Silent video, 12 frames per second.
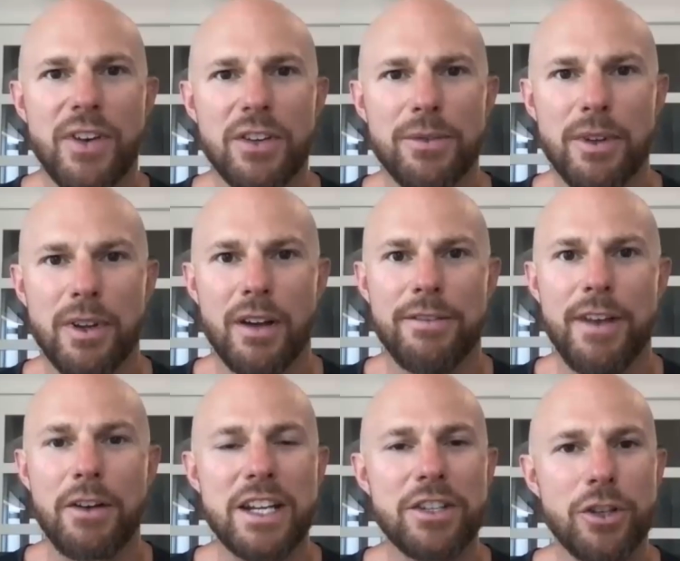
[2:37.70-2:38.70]
fun, uh,
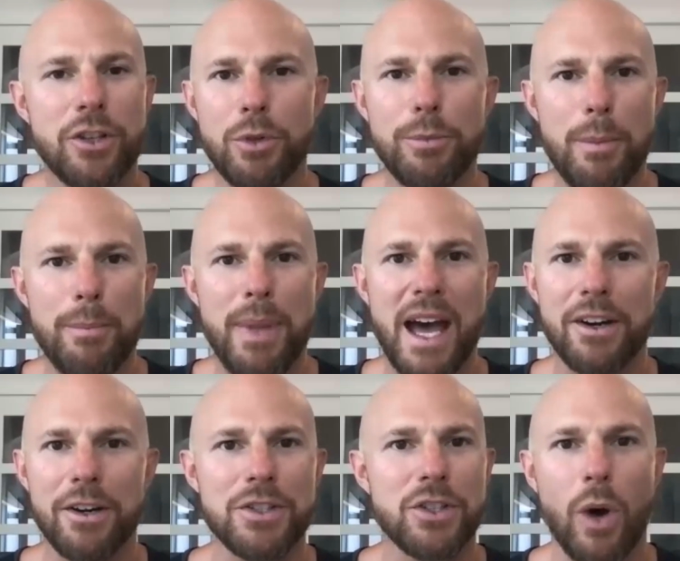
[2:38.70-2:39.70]
foundational movement
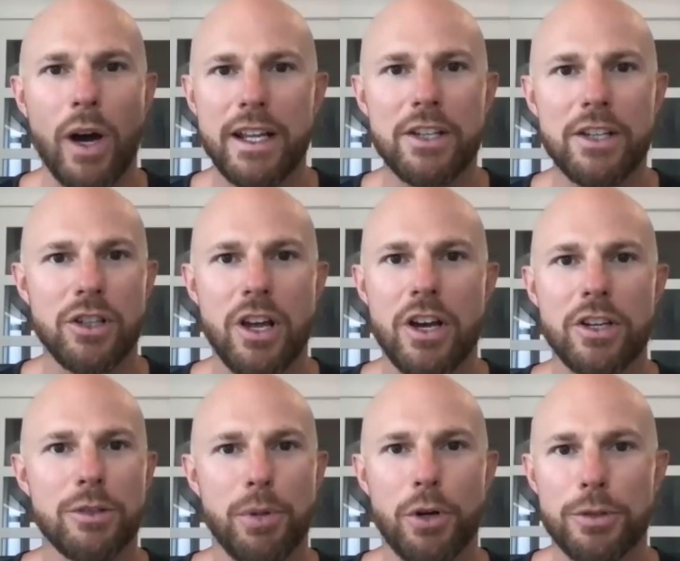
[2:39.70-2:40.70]
patterns squat, hinge,
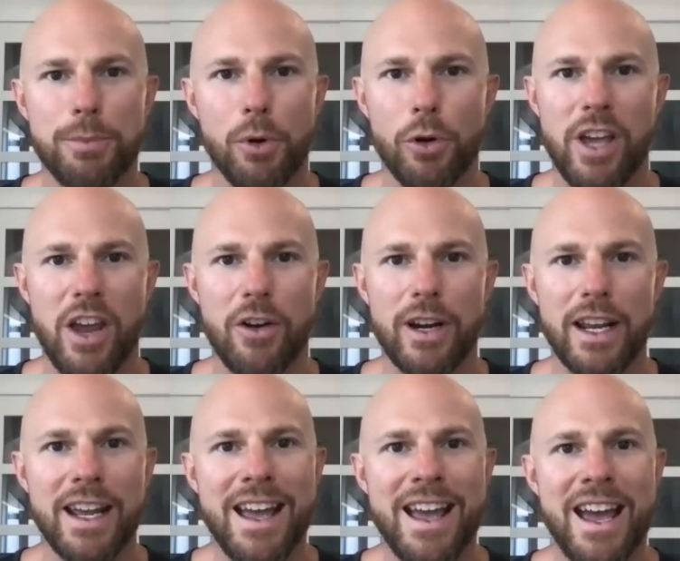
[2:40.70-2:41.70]
lunge, push, pull,
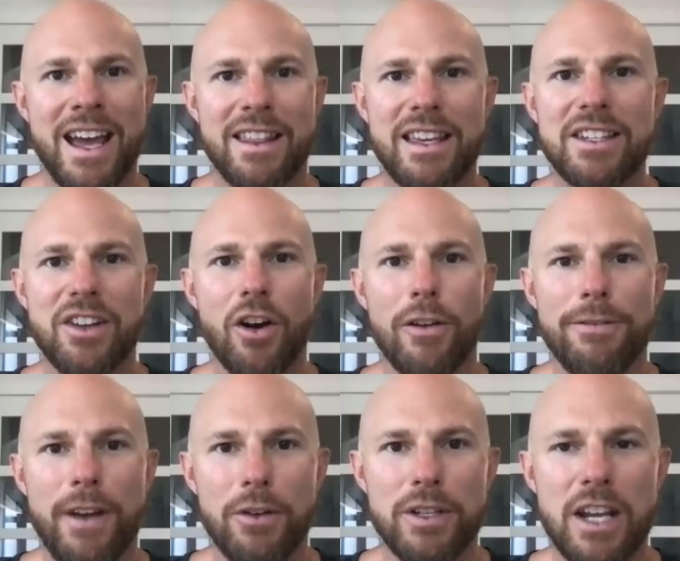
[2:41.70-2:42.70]
carry. These are
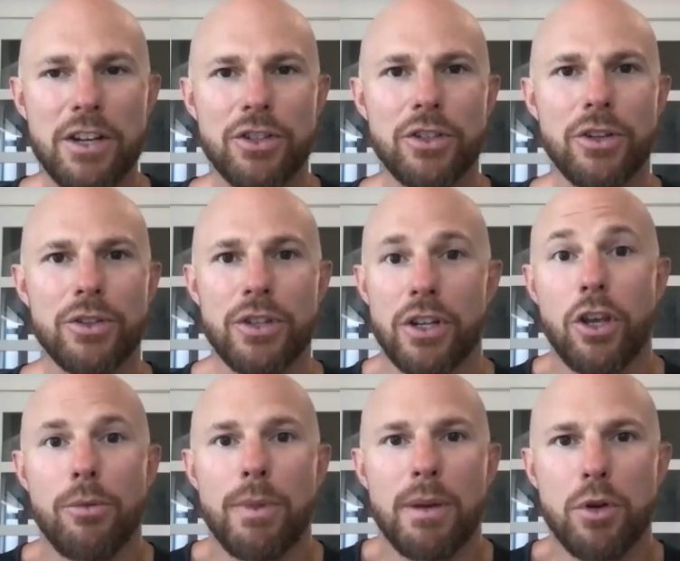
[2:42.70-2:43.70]
foundational to
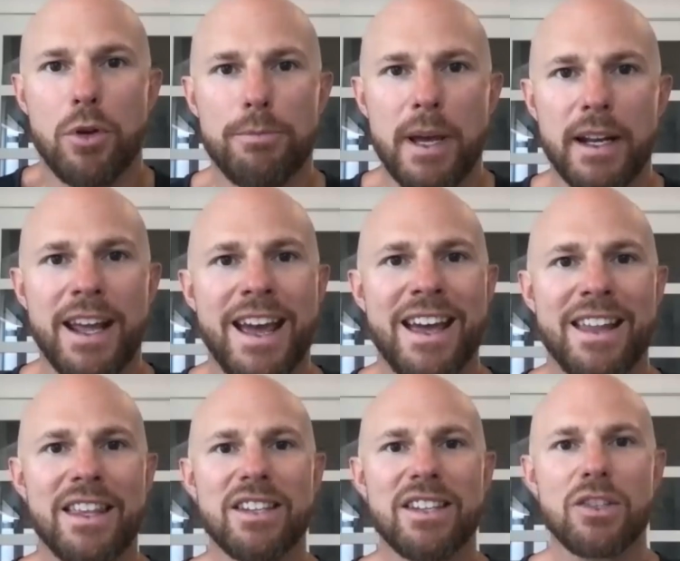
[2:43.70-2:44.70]
human movement.
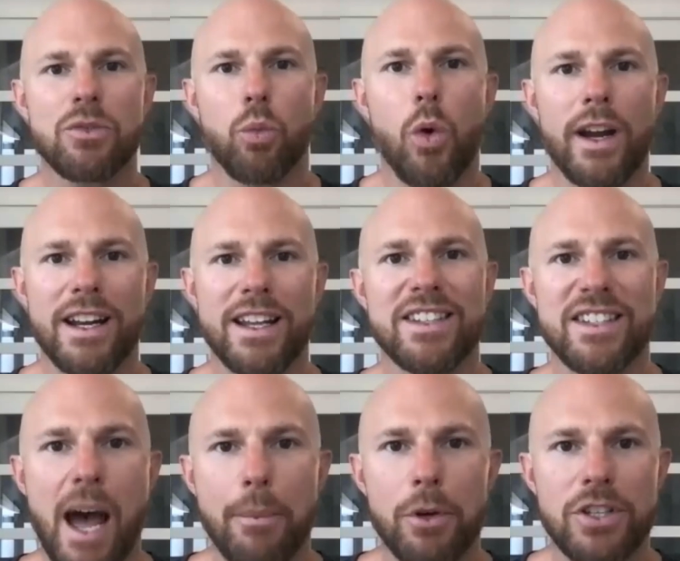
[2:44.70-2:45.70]
This is what
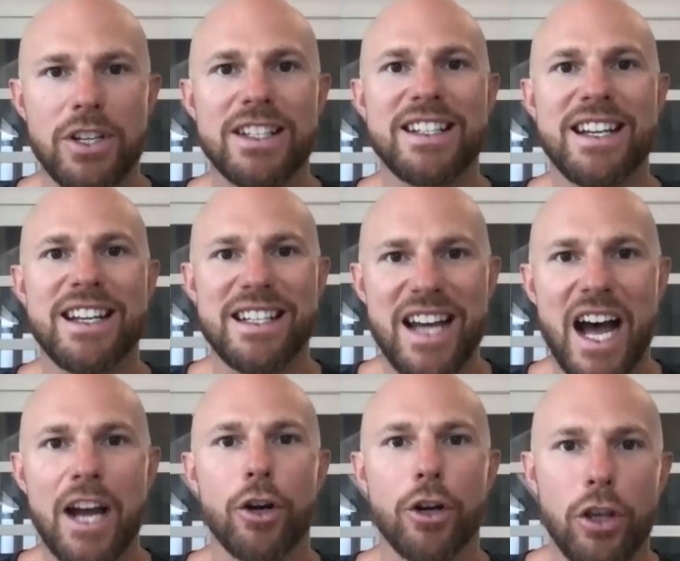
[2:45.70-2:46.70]
establishes an
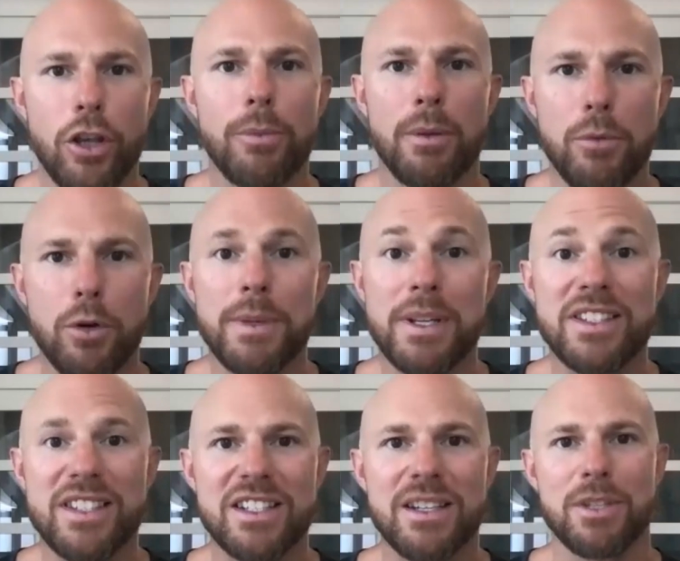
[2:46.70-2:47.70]
entire human movement
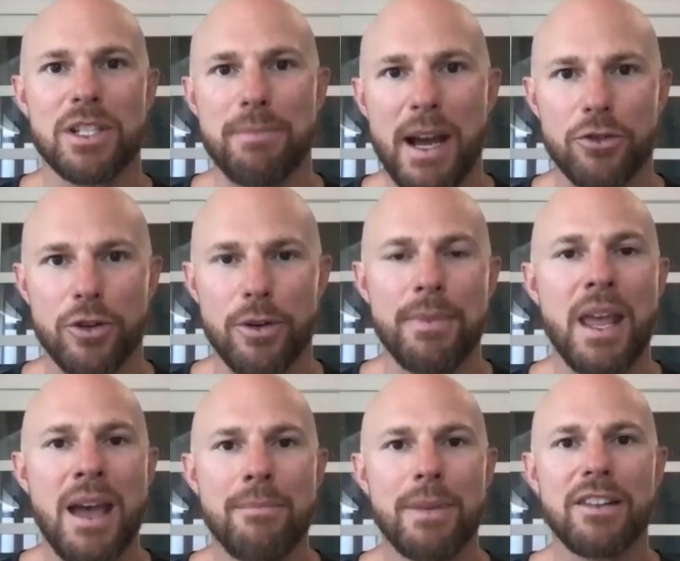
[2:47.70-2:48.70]
system spectrum,
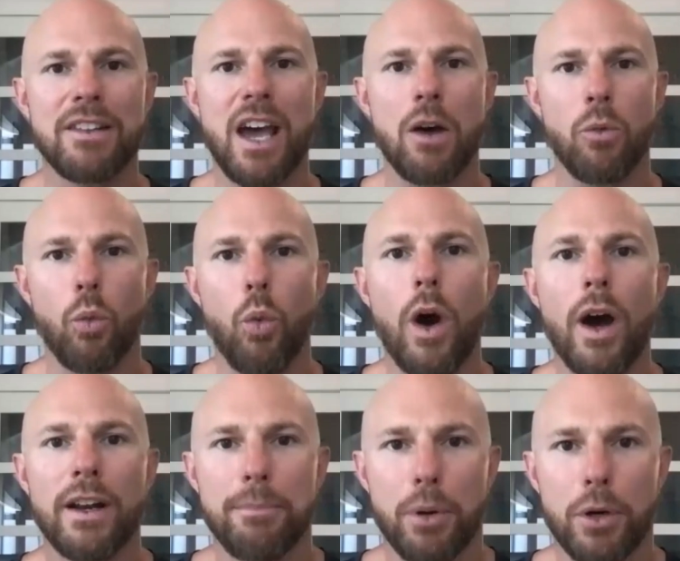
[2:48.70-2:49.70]
meaning that
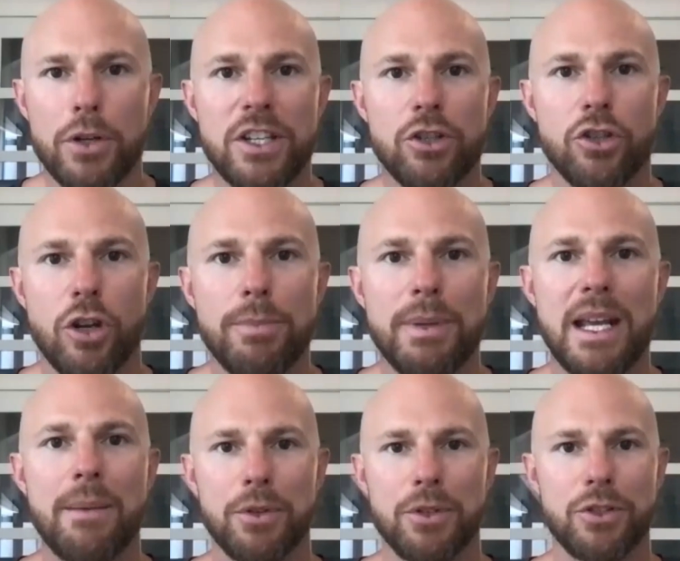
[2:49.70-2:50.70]
what a person should be
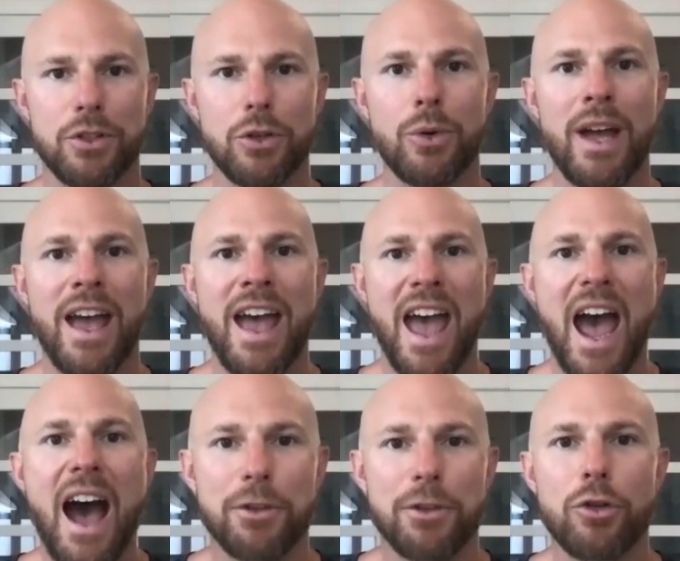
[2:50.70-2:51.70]
able to do
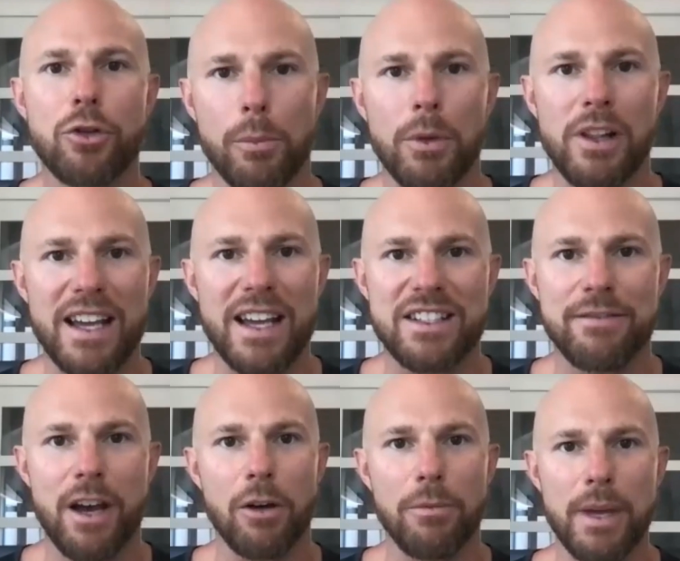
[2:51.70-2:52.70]
after normalized
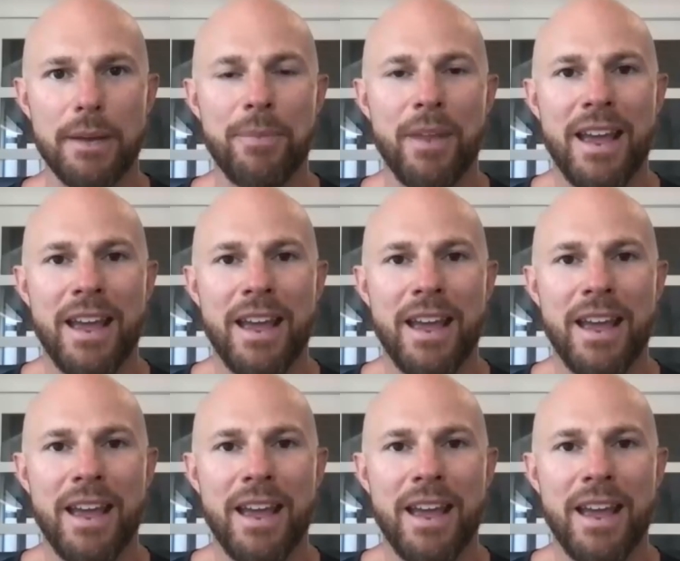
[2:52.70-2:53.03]
development.